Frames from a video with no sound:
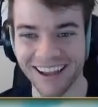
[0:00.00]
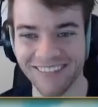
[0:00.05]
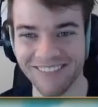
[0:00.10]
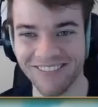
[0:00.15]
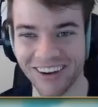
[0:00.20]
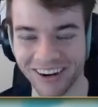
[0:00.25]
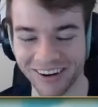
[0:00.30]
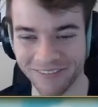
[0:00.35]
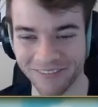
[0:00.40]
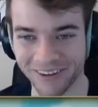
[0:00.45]
I'm
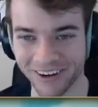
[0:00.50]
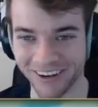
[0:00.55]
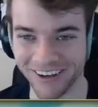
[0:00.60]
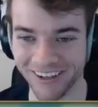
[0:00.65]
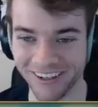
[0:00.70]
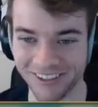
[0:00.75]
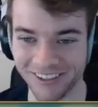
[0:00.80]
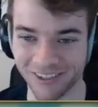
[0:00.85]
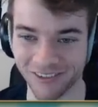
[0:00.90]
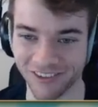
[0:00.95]
very
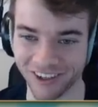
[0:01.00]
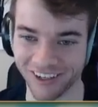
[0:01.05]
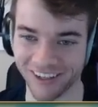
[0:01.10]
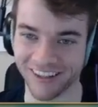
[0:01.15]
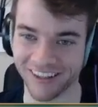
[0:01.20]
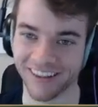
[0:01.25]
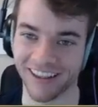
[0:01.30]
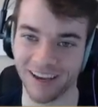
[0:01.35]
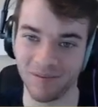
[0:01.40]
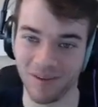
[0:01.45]
very introverted
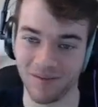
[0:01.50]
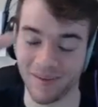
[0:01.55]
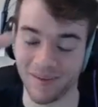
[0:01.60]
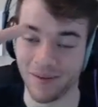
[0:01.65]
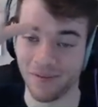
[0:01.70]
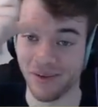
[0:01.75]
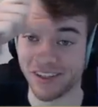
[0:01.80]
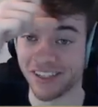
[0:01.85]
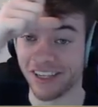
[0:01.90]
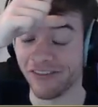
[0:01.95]
and like being by
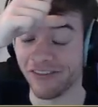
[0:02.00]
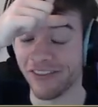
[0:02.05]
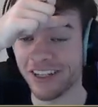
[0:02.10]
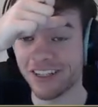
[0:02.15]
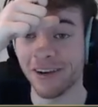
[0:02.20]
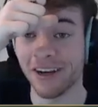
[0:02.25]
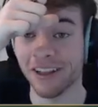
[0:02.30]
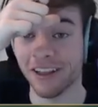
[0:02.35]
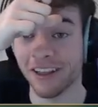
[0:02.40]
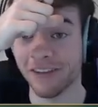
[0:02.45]
myself. That's
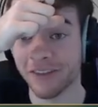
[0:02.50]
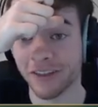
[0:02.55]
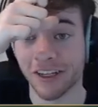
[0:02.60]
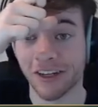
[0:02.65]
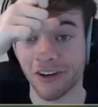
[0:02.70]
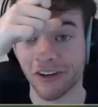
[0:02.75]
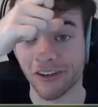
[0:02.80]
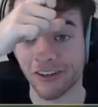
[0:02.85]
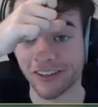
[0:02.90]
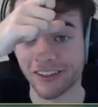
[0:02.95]
why I live
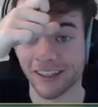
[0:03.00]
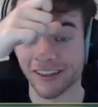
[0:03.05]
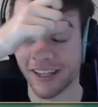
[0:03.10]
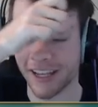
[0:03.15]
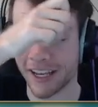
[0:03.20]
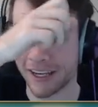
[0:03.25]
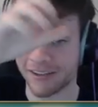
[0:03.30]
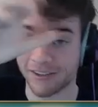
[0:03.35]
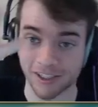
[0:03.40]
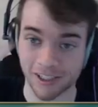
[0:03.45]
alone because I
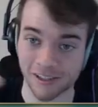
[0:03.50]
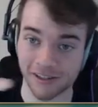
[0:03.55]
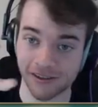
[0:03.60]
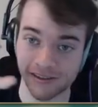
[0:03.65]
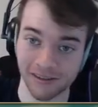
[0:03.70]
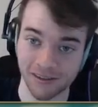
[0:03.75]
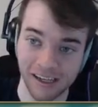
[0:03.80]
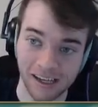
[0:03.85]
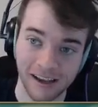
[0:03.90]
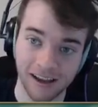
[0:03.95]
like just
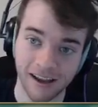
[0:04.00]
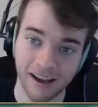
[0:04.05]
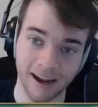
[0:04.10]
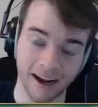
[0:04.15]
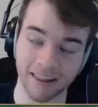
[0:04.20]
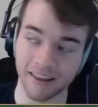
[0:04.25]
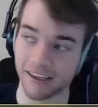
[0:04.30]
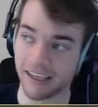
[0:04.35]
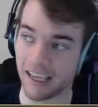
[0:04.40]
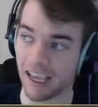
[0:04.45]

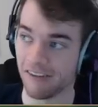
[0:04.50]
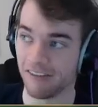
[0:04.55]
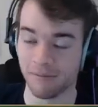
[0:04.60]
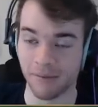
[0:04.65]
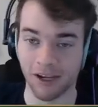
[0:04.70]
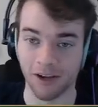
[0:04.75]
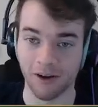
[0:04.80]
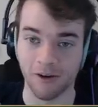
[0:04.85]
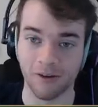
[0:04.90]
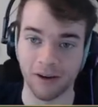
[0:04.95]
I like having
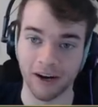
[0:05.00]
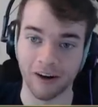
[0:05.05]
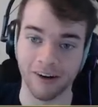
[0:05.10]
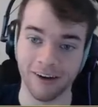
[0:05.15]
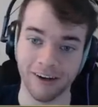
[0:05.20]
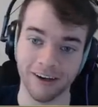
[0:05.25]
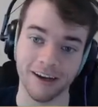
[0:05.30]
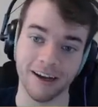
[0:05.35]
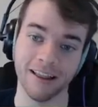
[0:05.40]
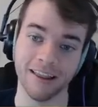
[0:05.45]
my own
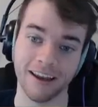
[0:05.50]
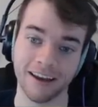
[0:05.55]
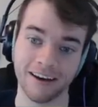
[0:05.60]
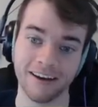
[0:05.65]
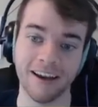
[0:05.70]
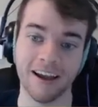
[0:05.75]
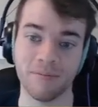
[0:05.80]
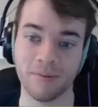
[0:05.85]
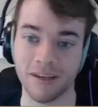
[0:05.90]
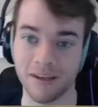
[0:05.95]
area. I like
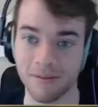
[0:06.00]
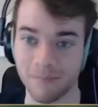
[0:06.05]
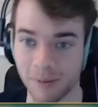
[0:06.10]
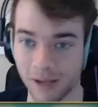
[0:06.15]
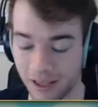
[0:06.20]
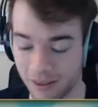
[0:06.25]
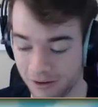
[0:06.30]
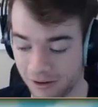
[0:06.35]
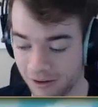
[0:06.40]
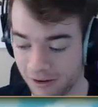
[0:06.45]
not being
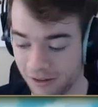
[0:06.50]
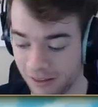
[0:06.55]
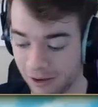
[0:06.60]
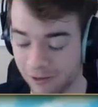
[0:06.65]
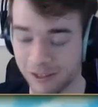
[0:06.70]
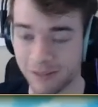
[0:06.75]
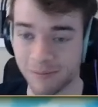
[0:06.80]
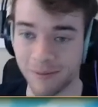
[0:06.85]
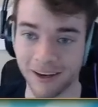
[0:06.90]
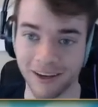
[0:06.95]
bothered. That
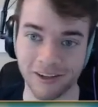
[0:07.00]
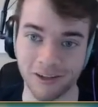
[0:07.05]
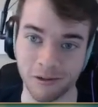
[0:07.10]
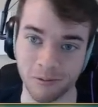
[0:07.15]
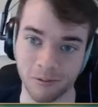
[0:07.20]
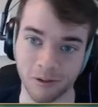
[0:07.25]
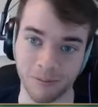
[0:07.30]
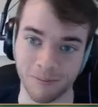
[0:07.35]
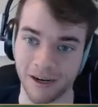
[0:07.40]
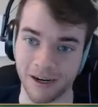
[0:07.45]
was my issue
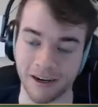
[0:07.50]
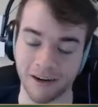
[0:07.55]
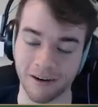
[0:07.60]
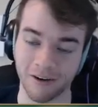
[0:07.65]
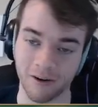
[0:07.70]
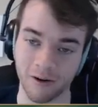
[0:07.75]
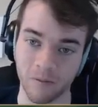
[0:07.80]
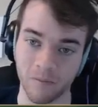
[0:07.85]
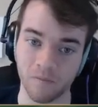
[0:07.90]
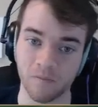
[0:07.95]
with being at
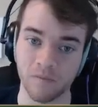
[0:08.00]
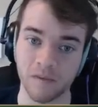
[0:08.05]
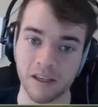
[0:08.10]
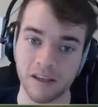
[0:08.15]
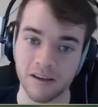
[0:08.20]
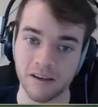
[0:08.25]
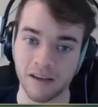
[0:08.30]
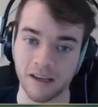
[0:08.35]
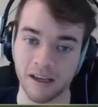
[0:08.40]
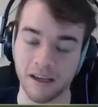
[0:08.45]
home
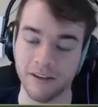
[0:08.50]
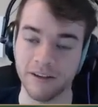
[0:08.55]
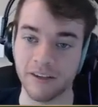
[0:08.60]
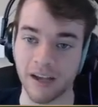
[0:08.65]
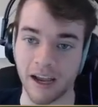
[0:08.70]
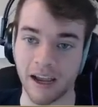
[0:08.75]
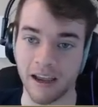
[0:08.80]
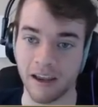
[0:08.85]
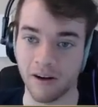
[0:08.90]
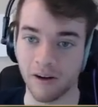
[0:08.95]
is
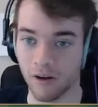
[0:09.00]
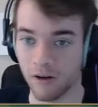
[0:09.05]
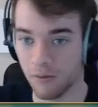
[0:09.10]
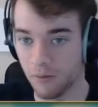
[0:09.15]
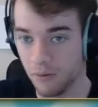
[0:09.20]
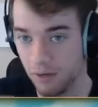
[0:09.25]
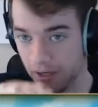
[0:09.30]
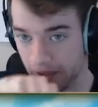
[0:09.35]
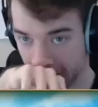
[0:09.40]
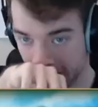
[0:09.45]
I'd
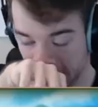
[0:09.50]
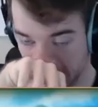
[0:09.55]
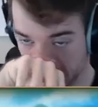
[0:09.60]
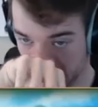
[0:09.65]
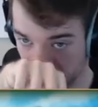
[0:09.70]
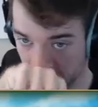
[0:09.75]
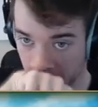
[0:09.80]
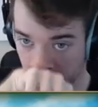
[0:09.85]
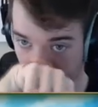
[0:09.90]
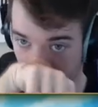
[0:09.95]
always
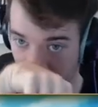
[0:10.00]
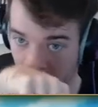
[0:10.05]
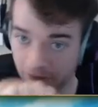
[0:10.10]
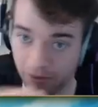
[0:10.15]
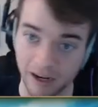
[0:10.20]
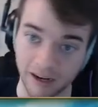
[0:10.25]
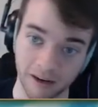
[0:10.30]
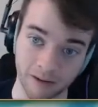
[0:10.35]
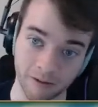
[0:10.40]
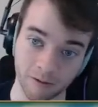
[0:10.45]
like whenever
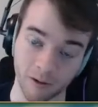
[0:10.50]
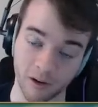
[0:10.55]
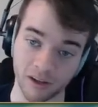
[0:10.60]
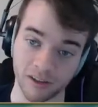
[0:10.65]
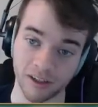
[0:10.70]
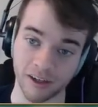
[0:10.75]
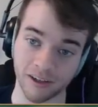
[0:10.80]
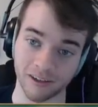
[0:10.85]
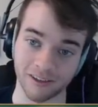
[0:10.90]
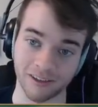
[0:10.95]
I didn't want
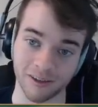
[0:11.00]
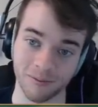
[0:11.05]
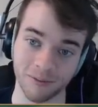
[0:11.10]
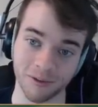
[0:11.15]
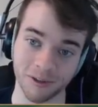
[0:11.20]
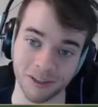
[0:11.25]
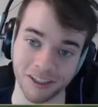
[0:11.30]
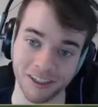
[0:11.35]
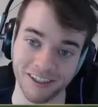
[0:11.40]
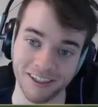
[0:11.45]
to talk to
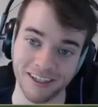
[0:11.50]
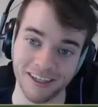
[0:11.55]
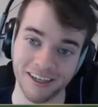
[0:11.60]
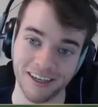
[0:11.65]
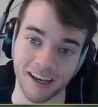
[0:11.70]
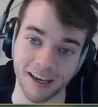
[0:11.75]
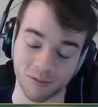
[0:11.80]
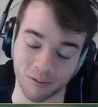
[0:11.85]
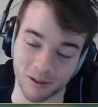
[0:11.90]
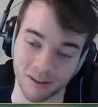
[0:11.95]
someone,
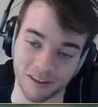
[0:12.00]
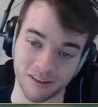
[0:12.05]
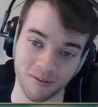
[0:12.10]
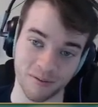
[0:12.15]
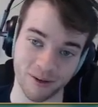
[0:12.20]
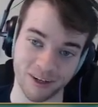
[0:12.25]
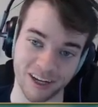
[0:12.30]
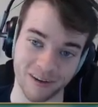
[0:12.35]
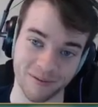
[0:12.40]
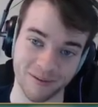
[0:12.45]
is when someone
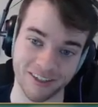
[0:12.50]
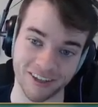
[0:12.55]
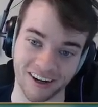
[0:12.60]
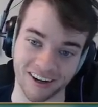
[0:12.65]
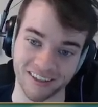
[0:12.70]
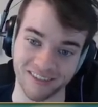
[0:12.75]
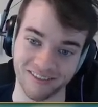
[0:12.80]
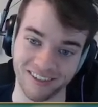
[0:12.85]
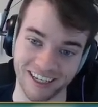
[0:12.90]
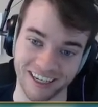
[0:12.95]
would come and
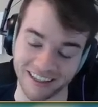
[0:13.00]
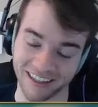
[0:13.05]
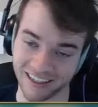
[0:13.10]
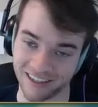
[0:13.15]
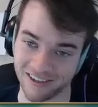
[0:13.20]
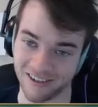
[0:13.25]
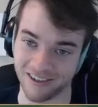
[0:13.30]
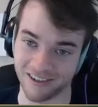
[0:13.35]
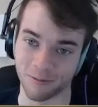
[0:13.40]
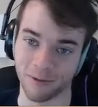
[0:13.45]
talk to me, and
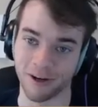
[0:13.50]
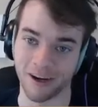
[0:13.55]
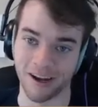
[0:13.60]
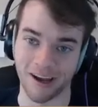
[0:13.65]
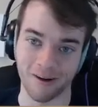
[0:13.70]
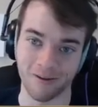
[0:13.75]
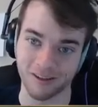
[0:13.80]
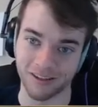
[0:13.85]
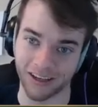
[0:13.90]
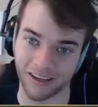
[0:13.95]
that's just when
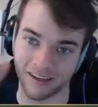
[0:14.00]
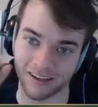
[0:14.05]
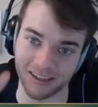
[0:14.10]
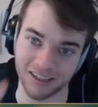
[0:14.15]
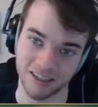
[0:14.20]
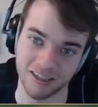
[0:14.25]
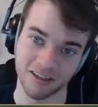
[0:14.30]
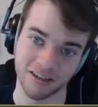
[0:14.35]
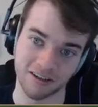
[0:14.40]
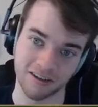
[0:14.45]
I was like,
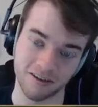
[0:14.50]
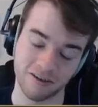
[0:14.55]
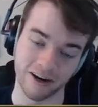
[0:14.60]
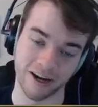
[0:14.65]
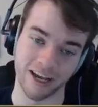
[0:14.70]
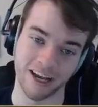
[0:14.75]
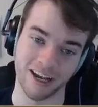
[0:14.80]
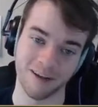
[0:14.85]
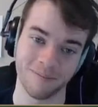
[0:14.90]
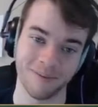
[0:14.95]
oh
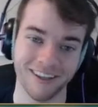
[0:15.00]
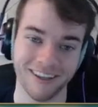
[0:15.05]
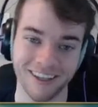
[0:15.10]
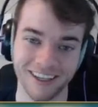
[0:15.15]
crap.